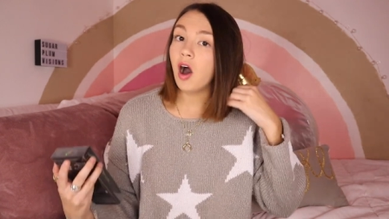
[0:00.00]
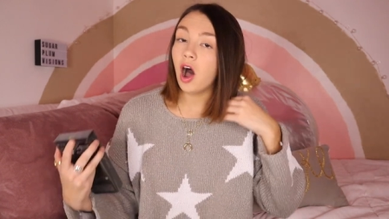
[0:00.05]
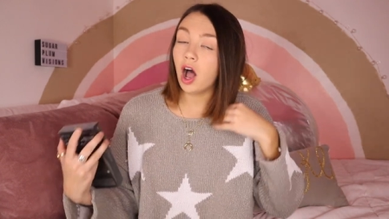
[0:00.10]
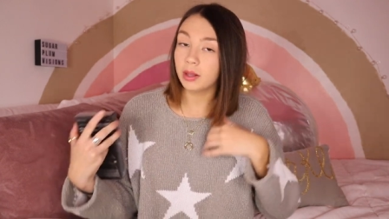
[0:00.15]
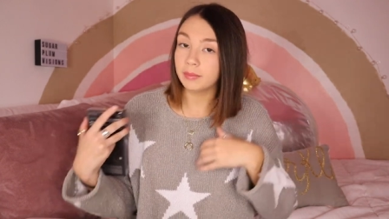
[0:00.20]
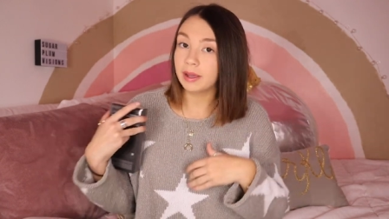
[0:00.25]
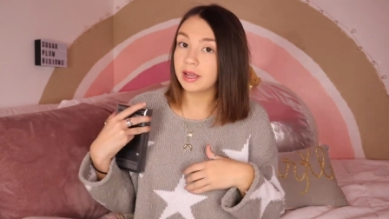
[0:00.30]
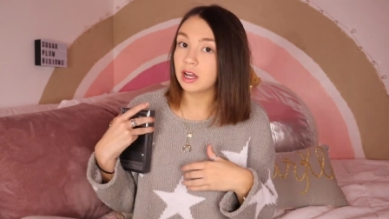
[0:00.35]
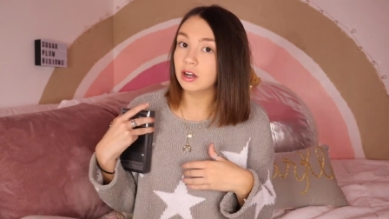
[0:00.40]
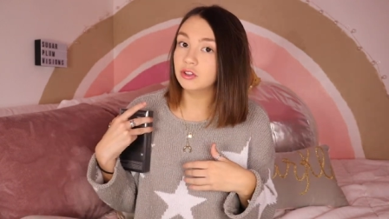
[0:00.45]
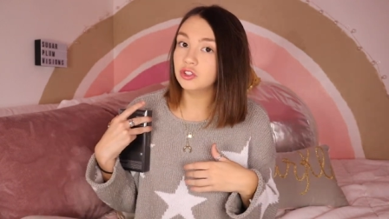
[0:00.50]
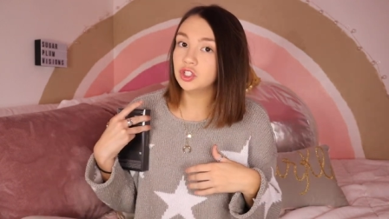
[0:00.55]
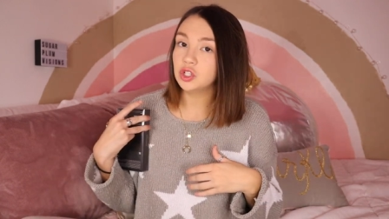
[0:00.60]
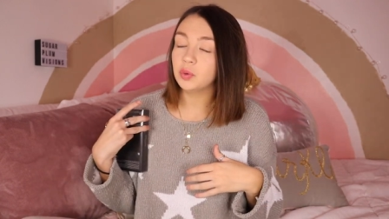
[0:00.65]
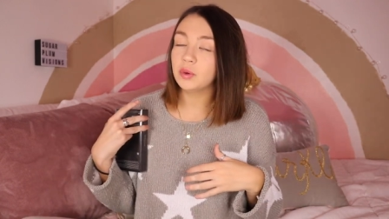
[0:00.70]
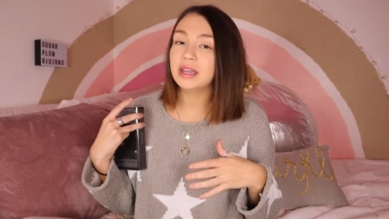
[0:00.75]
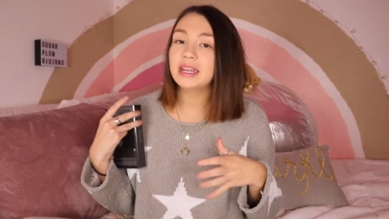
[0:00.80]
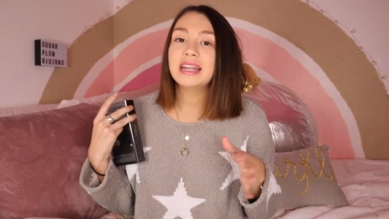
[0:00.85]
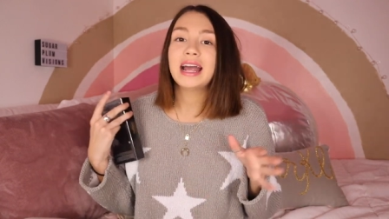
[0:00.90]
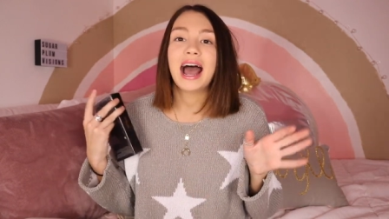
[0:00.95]
on my own
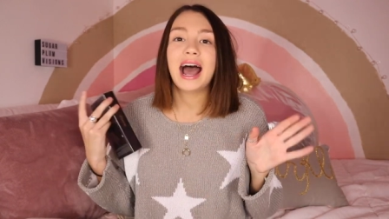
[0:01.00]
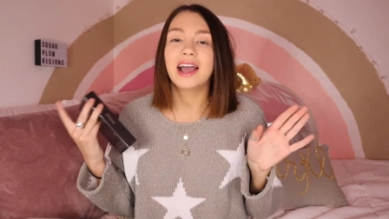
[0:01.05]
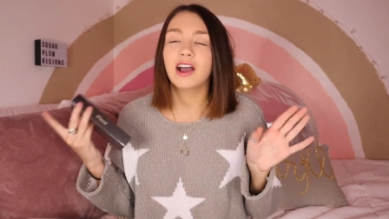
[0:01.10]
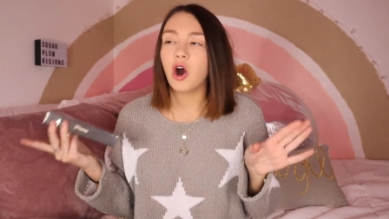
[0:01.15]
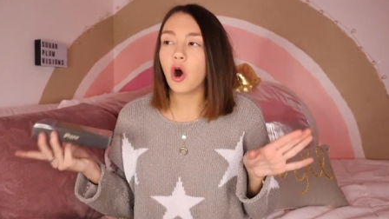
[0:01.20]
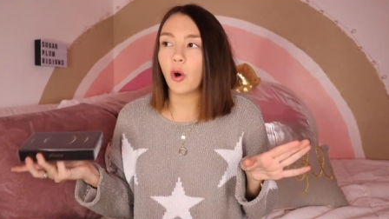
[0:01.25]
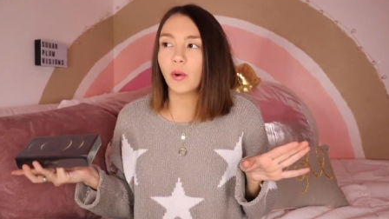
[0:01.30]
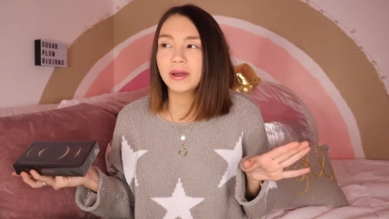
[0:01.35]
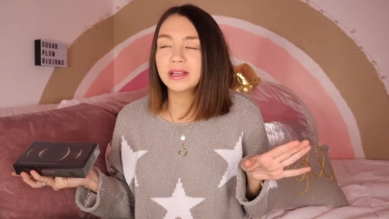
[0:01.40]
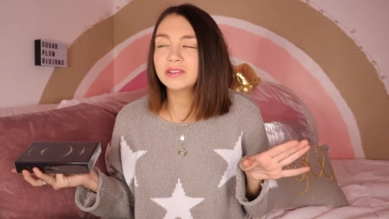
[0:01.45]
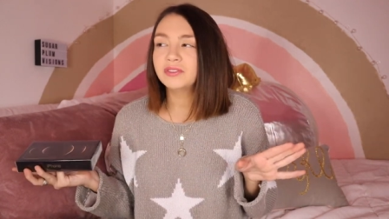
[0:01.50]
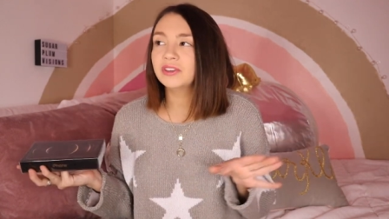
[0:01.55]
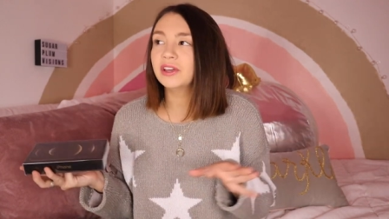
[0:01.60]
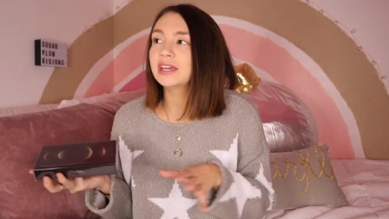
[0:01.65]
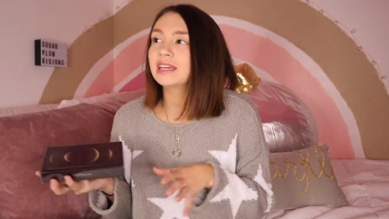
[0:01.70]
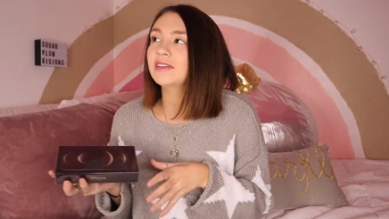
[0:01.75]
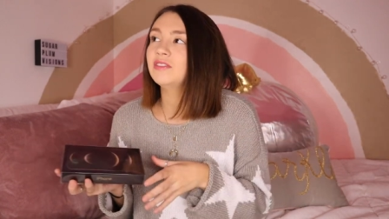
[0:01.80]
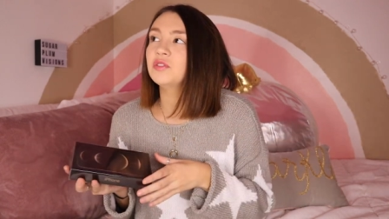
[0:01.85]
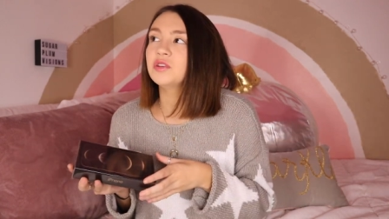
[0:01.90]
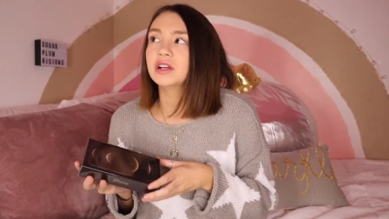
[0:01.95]
doing. I always feel
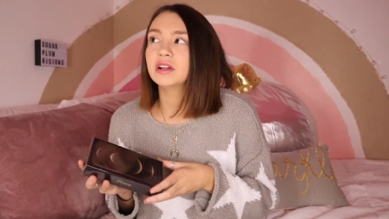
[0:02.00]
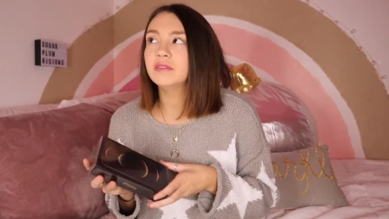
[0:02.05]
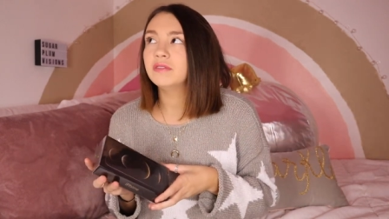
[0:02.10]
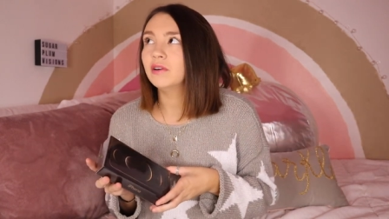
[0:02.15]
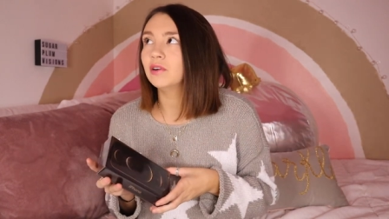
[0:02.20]
like if you get a